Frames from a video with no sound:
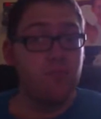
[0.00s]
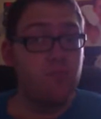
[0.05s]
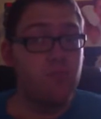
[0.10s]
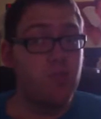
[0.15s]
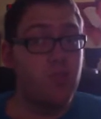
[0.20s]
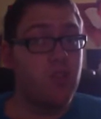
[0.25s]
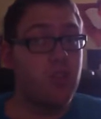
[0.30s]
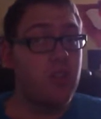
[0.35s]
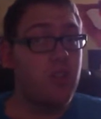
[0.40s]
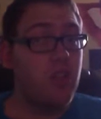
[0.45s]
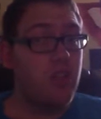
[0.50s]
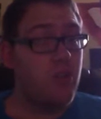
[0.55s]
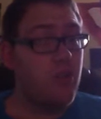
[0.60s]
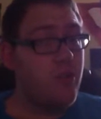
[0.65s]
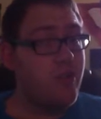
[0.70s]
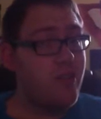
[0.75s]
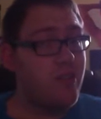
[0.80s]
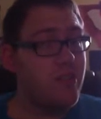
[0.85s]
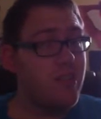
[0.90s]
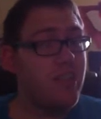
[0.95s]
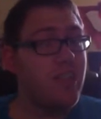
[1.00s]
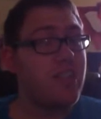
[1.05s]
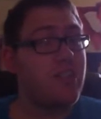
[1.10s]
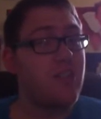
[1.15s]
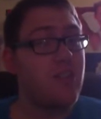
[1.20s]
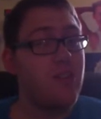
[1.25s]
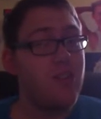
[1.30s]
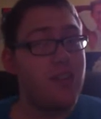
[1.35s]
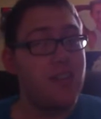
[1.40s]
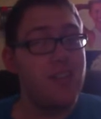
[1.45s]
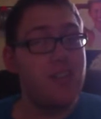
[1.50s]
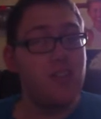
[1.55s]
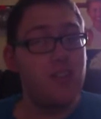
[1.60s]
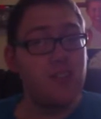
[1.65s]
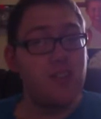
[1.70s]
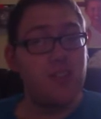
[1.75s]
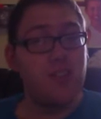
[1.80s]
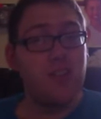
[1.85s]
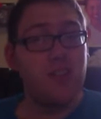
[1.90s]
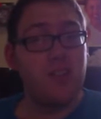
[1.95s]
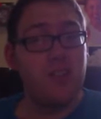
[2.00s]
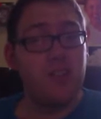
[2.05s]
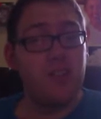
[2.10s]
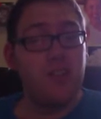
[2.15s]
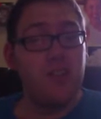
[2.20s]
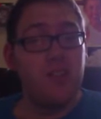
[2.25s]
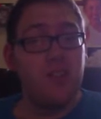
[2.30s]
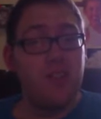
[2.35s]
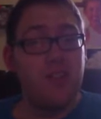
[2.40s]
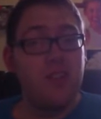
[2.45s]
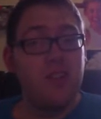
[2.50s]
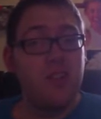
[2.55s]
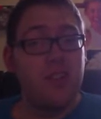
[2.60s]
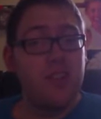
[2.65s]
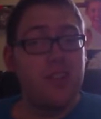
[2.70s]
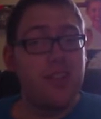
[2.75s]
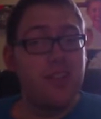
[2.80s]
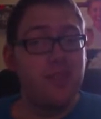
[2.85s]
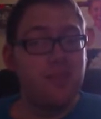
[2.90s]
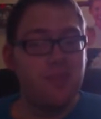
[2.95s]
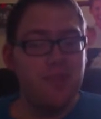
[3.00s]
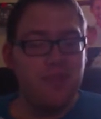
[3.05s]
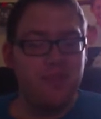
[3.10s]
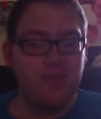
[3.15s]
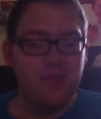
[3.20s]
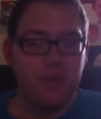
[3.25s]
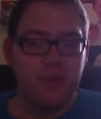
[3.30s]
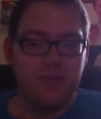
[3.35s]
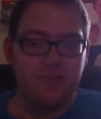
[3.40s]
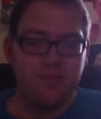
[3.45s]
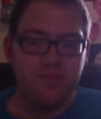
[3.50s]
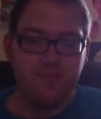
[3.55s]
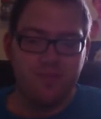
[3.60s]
Scored a lot of goals last year, so he could be another one.